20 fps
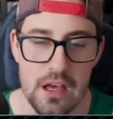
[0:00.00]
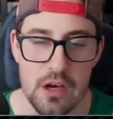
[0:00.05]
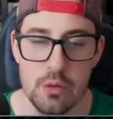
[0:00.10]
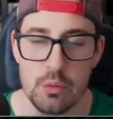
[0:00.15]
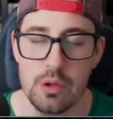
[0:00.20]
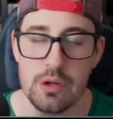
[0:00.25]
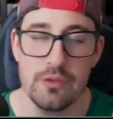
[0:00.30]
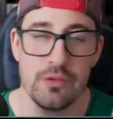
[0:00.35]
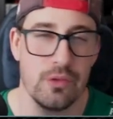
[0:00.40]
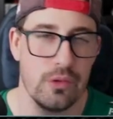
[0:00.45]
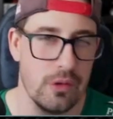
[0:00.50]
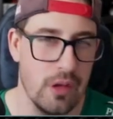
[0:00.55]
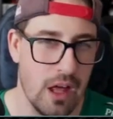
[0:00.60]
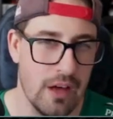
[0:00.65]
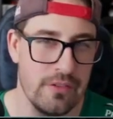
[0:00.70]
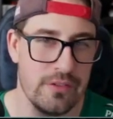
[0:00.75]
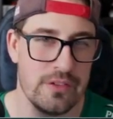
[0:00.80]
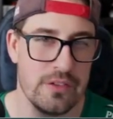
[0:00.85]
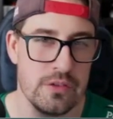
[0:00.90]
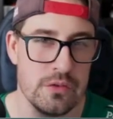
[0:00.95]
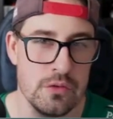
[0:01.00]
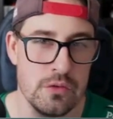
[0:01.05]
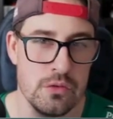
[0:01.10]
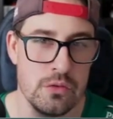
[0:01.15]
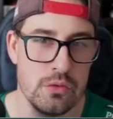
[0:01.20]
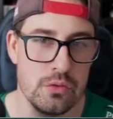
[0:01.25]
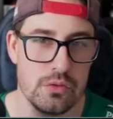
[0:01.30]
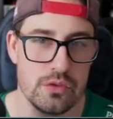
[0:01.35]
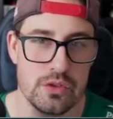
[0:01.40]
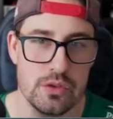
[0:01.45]
Would have loved
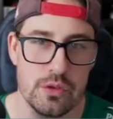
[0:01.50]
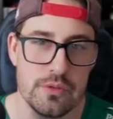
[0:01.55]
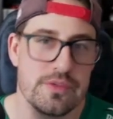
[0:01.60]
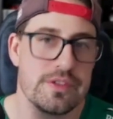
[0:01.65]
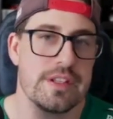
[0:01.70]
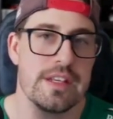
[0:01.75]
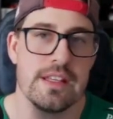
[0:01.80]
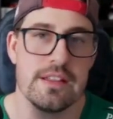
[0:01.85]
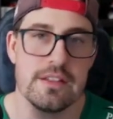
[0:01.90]
to have seen